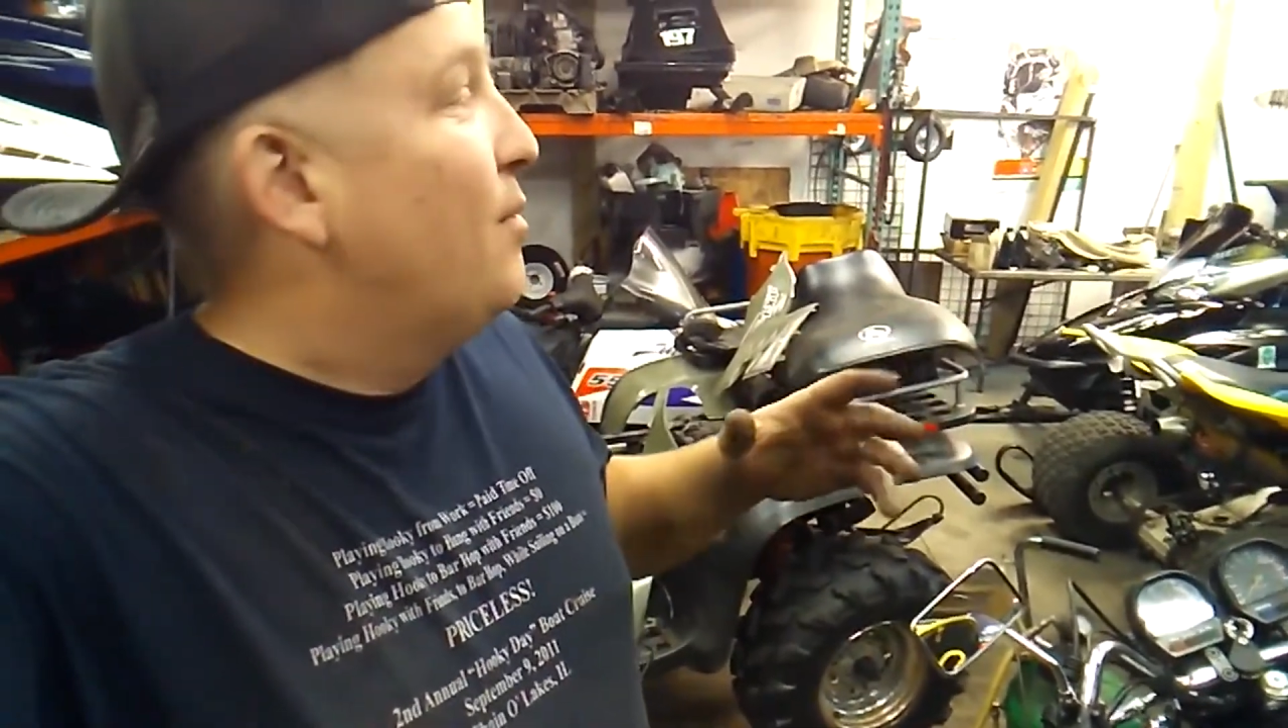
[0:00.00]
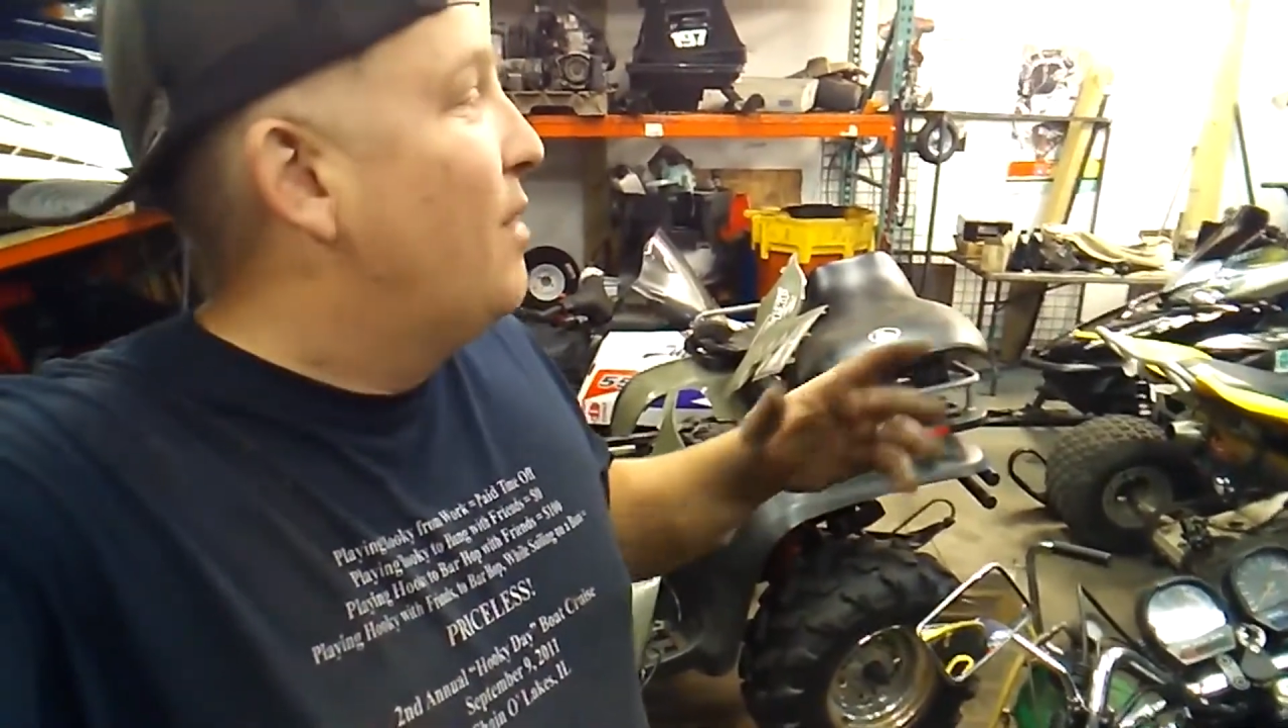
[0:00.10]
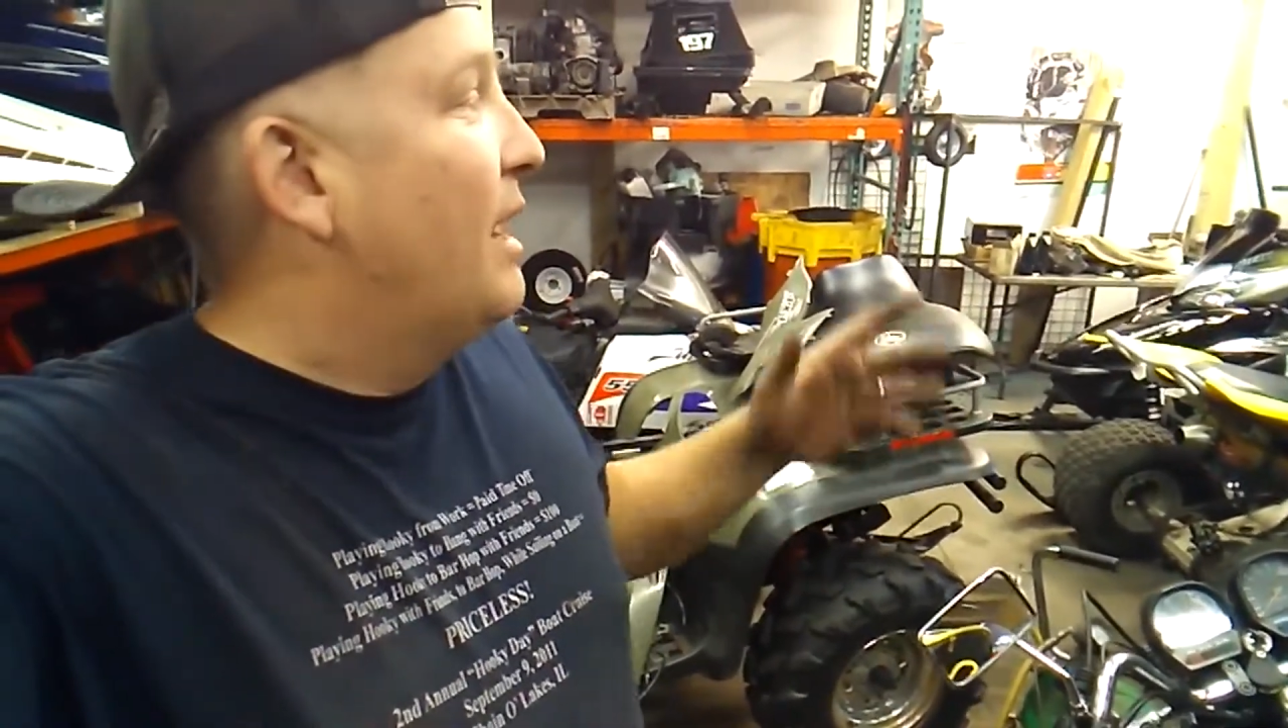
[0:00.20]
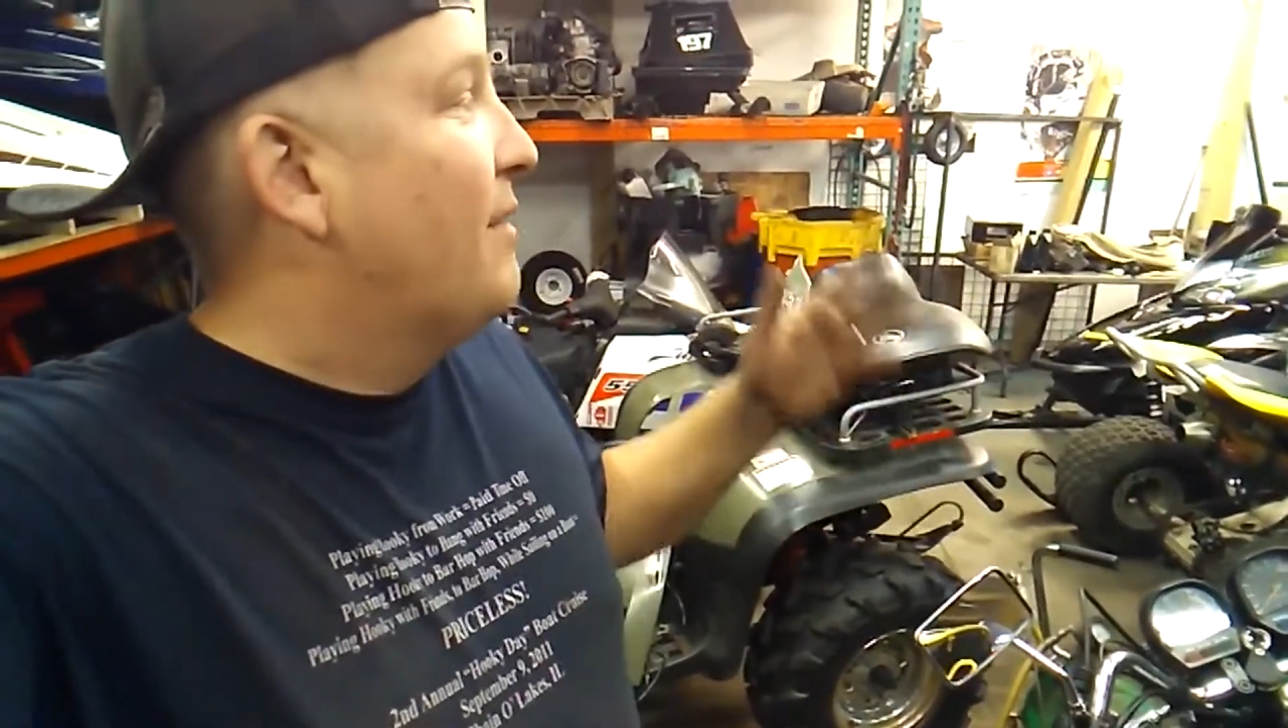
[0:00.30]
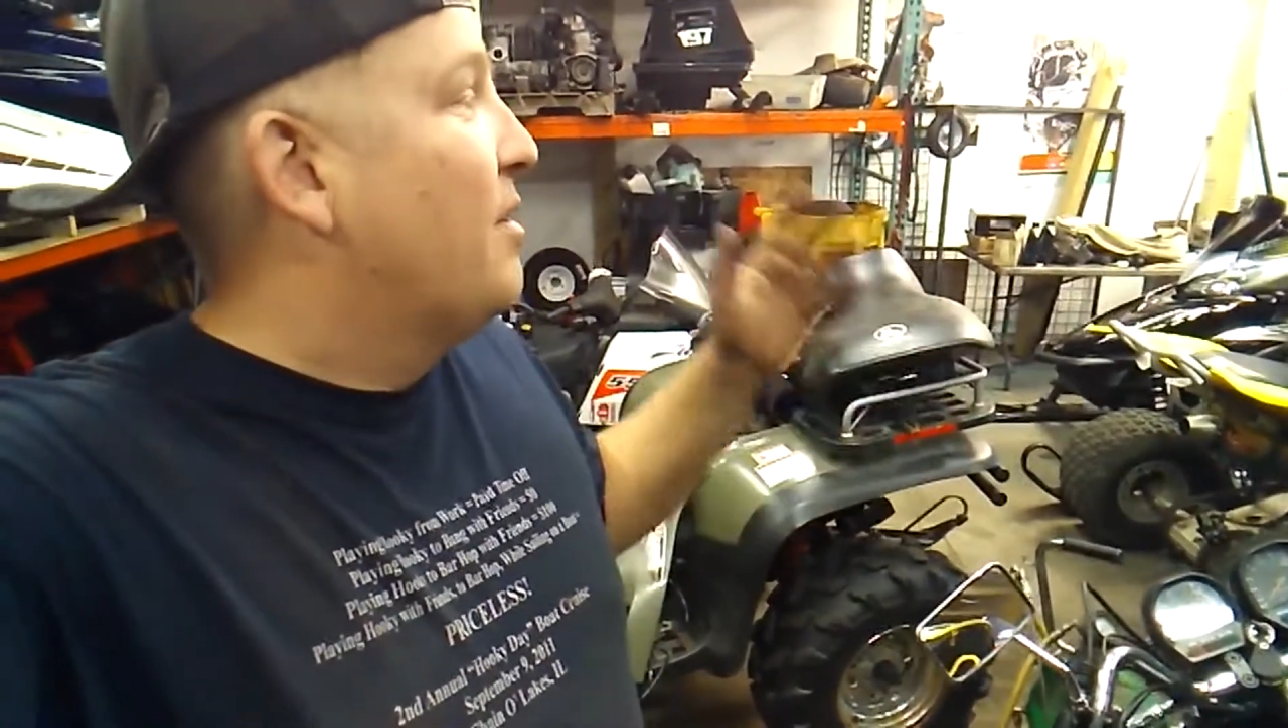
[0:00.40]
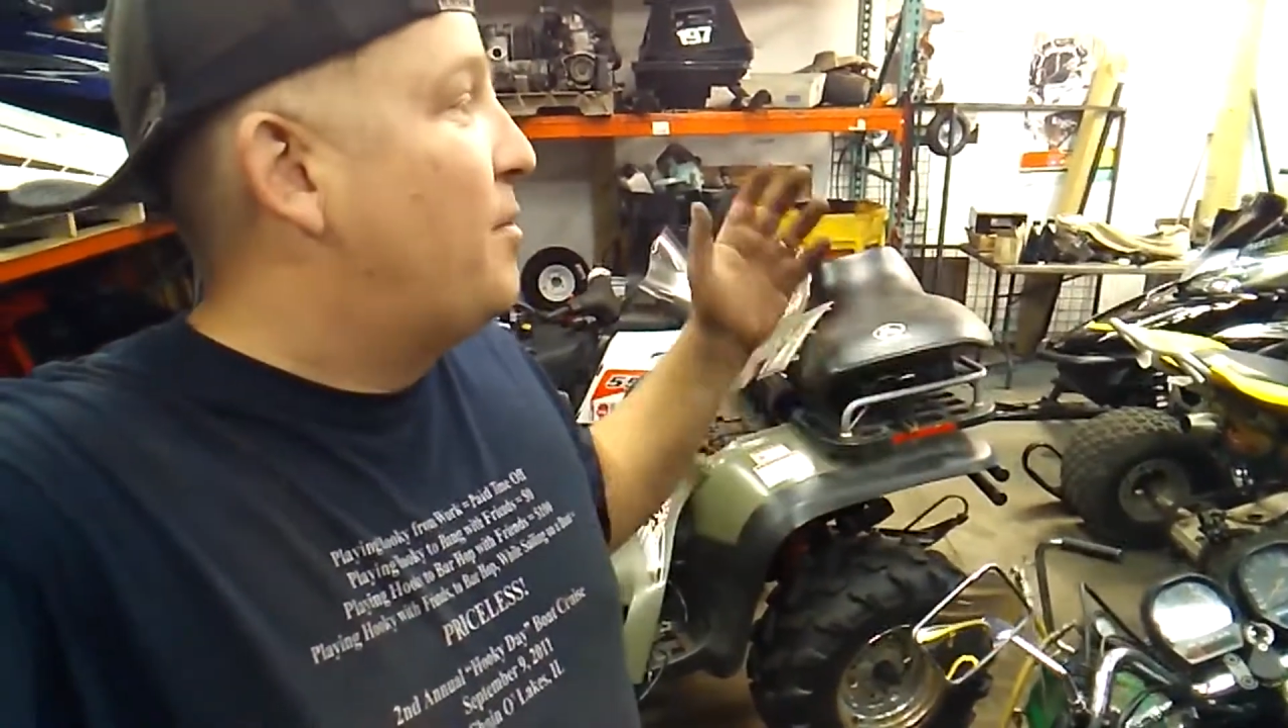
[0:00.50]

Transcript: whatever.